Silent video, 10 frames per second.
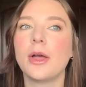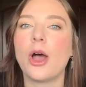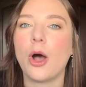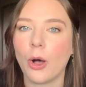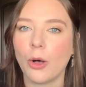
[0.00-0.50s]

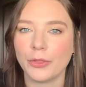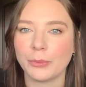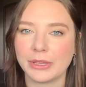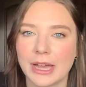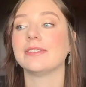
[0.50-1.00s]
all that
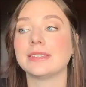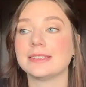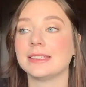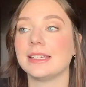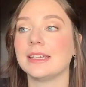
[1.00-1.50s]
we got.
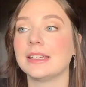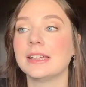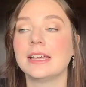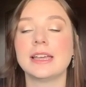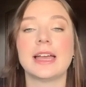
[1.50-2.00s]
Obviously,
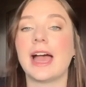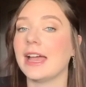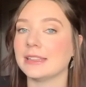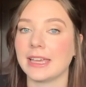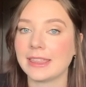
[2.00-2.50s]
I
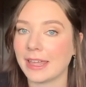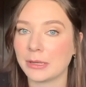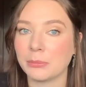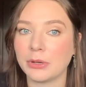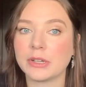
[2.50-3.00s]
like that
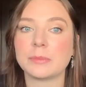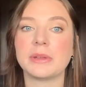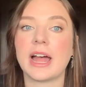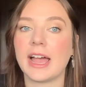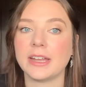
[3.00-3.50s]
in books,
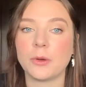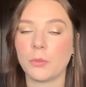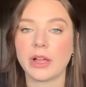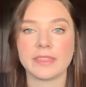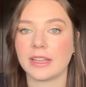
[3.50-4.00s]
but I don't
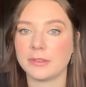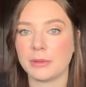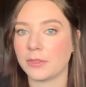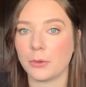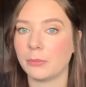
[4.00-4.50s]
want that to be
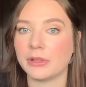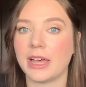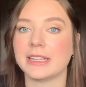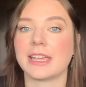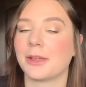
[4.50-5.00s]
the whole
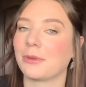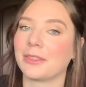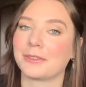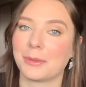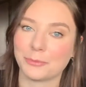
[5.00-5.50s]
plot. Like, I'd
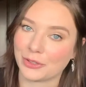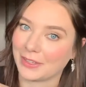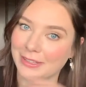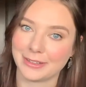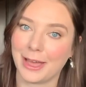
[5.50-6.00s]
rather them just
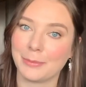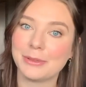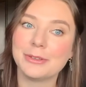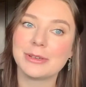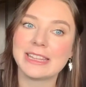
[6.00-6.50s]
like not be
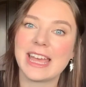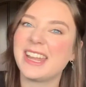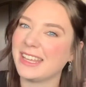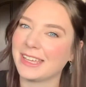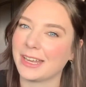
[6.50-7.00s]
doing
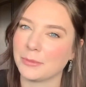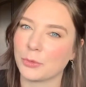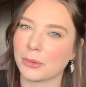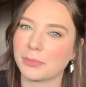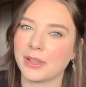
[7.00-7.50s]
that and getting
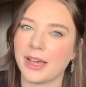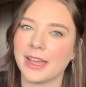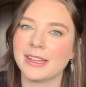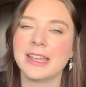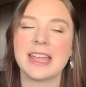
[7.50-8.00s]
more
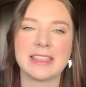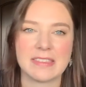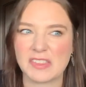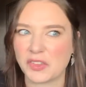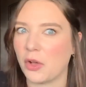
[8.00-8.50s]
plot than
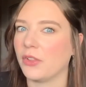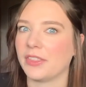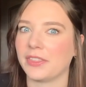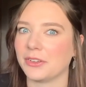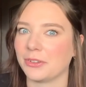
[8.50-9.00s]
that's all
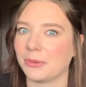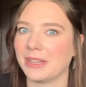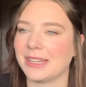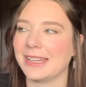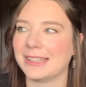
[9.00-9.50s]
that they're
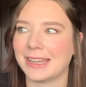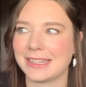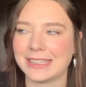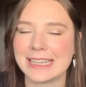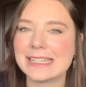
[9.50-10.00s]
doing and
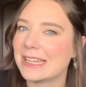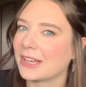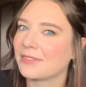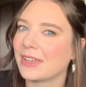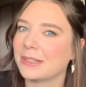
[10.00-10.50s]
getting like none
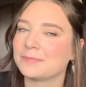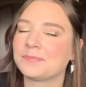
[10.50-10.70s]
of it.